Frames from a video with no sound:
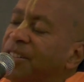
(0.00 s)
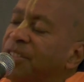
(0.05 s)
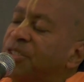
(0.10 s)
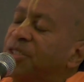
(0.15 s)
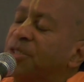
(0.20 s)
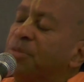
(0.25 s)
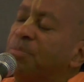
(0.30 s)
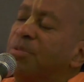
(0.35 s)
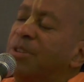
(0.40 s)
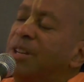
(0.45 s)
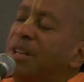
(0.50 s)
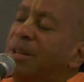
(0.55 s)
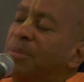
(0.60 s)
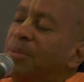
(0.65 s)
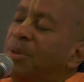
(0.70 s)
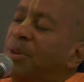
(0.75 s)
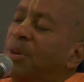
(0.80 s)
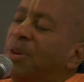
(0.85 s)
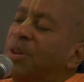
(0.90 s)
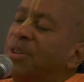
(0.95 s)
the
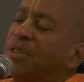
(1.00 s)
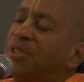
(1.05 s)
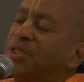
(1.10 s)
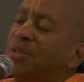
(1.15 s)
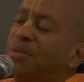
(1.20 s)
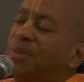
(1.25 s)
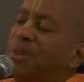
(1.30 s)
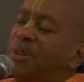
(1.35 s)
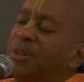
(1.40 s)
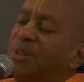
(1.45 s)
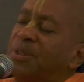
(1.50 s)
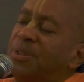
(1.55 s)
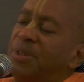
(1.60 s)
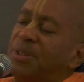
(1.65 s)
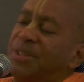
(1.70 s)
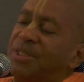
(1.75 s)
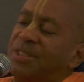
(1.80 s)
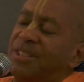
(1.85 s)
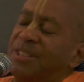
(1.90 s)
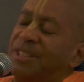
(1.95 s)
supreme cause of all
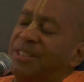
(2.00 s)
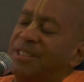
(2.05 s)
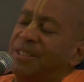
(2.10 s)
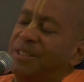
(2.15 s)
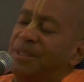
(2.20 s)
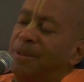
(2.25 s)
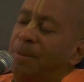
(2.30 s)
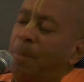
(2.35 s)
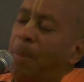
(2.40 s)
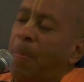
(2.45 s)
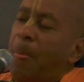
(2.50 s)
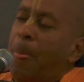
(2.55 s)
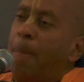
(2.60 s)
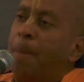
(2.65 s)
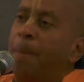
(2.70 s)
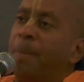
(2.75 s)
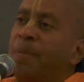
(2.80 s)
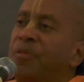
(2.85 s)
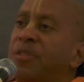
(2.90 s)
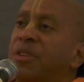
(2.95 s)
causes.
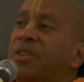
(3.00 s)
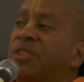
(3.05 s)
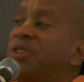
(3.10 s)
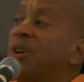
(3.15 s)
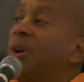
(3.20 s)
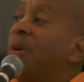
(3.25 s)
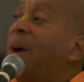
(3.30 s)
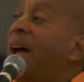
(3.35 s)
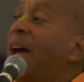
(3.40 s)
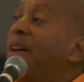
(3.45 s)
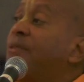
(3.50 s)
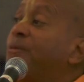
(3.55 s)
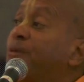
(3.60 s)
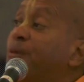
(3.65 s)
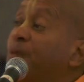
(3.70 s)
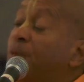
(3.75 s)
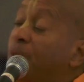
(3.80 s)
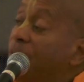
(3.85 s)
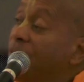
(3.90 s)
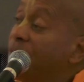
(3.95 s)
So at
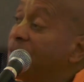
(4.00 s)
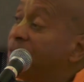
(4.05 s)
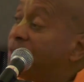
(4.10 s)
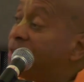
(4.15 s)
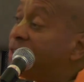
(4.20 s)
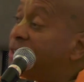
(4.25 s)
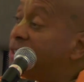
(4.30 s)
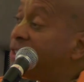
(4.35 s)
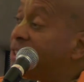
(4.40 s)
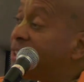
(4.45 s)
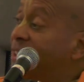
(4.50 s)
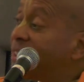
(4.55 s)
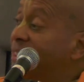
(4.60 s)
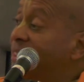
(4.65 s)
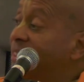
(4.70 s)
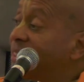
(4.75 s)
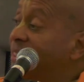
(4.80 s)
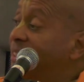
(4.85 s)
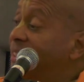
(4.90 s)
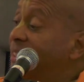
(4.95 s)
first,
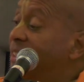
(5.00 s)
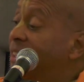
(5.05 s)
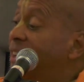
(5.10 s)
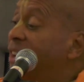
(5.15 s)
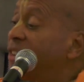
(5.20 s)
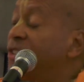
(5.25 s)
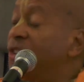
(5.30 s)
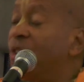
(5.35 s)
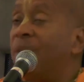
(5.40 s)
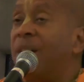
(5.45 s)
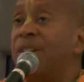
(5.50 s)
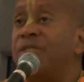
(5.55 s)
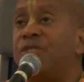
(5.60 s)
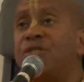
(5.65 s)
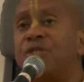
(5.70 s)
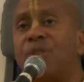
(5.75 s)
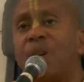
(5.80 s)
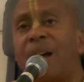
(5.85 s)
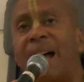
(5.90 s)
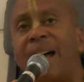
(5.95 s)
you're
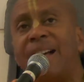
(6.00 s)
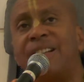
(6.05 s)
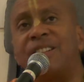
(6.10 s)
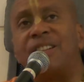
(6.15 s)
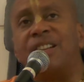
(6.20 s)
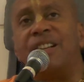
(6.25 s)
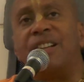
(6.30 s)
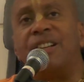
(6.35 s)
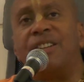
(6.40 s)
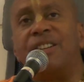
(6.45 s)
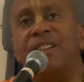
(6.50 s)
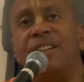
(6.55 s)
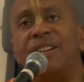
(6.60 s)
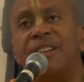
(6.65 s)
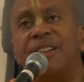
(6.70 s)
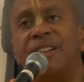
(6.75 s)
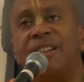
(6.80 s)
attracted